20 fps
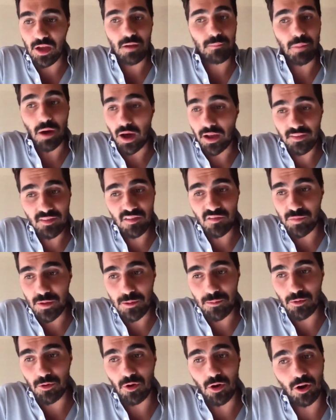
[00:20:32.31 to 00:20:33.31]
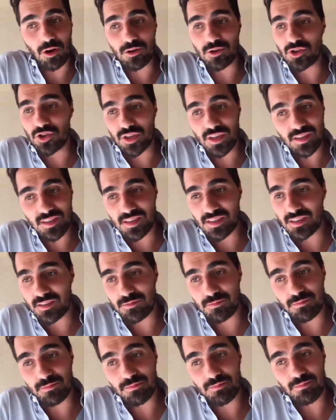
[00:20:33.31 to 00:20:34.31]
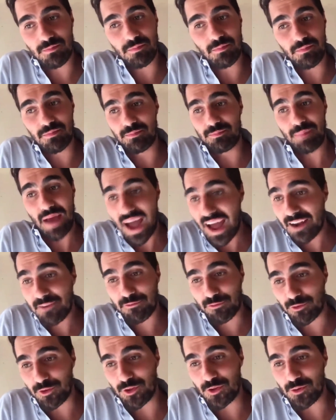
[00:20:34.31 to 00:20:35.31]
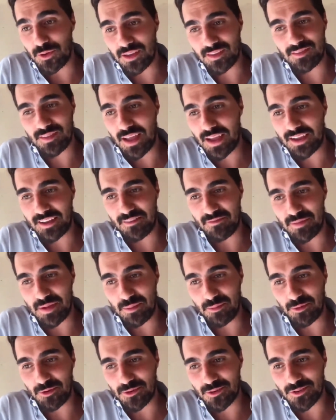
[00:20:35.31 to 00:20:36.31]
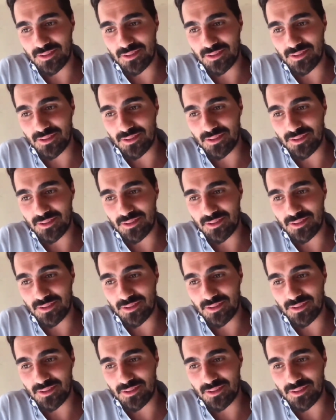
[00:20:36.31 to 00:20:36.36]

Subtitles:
Positive people are just as bad for you as negative people.